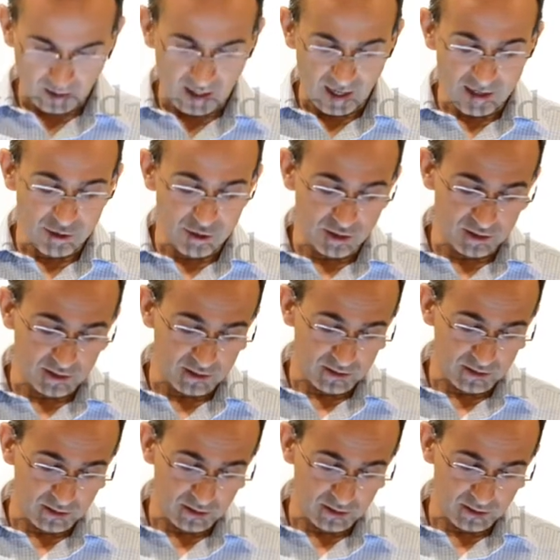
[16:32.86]

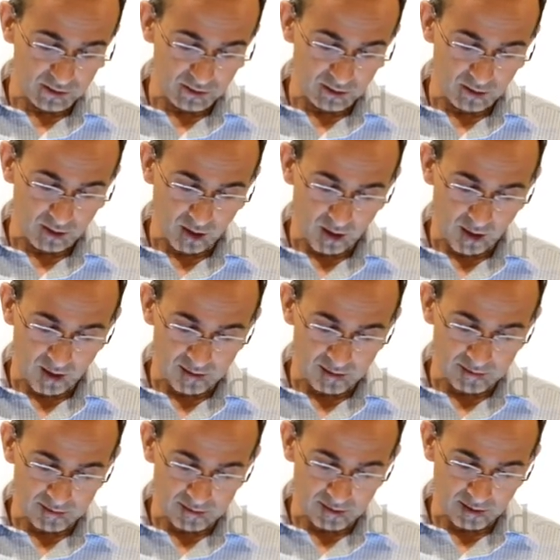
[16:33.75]
edges, the
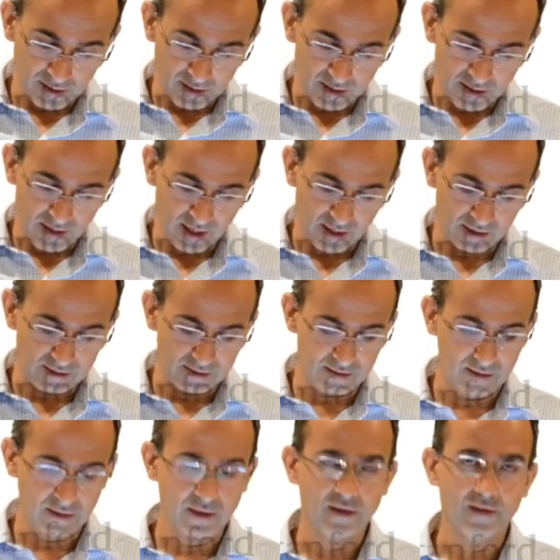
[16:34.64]
lines that
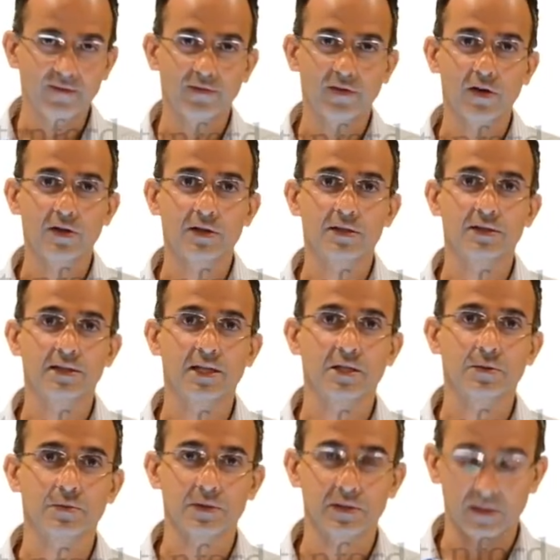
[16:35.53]
connect
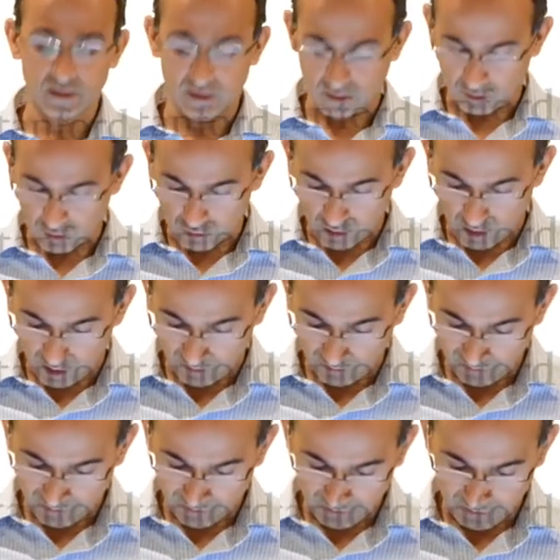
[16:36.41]
vertices within the
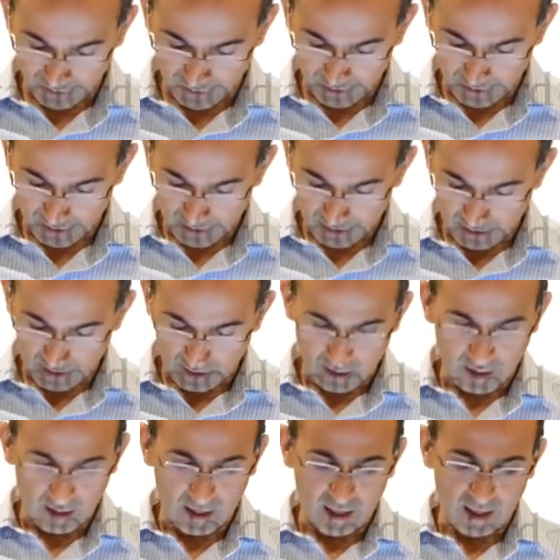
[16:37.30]
graph,
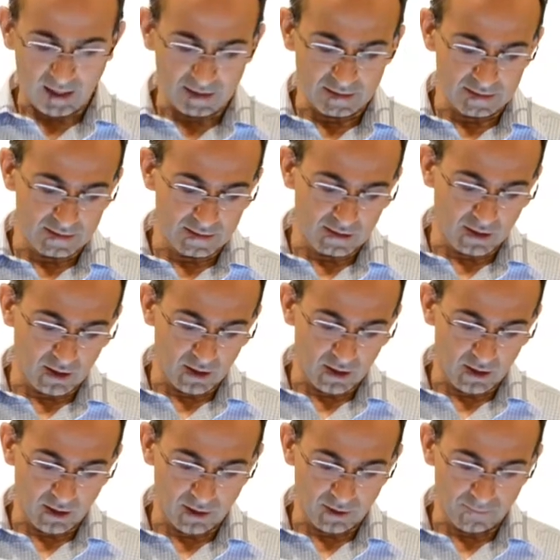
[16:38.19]
as
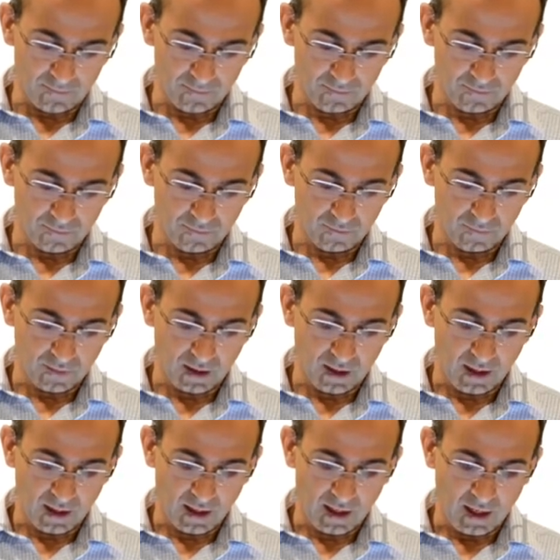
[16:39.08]
uh,
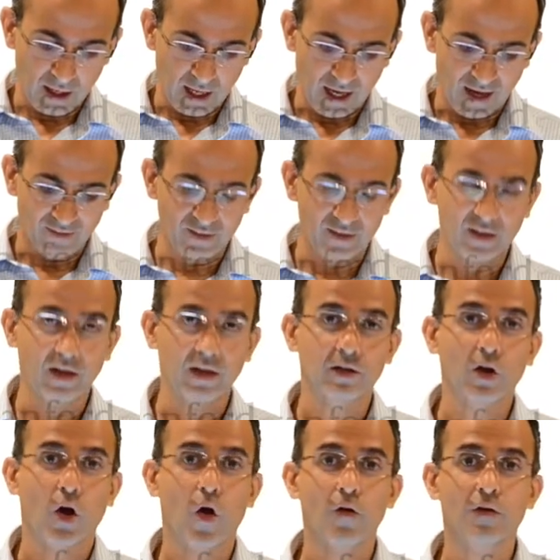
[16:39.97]
having a
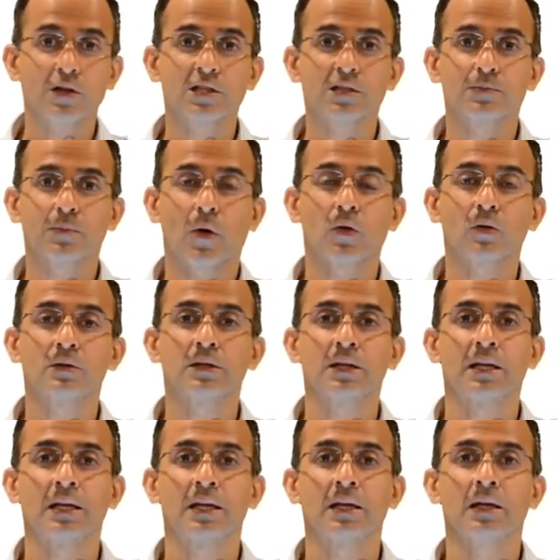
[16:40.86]

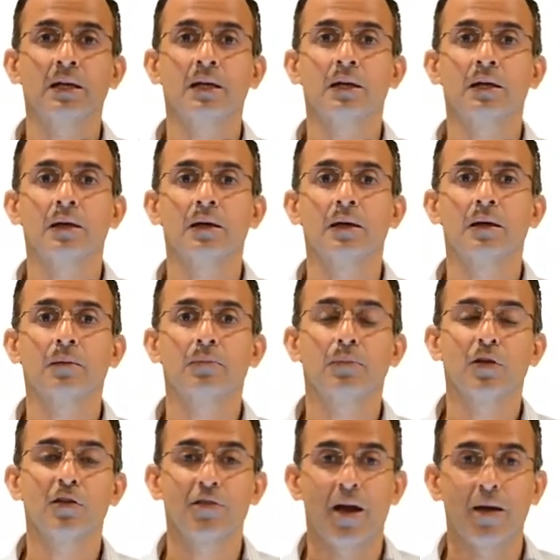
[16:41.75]
corresponding
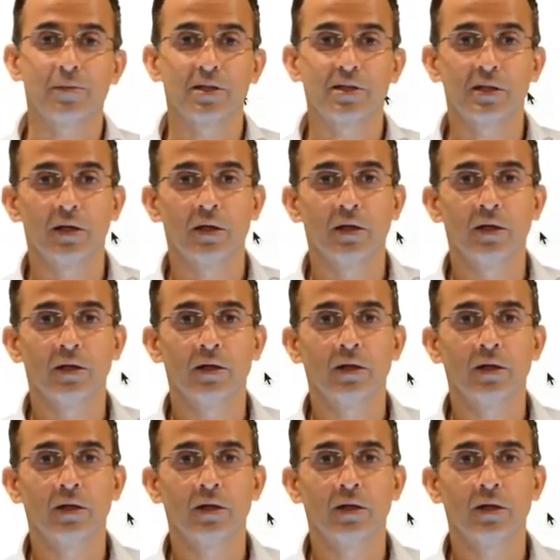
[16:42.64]
parameter.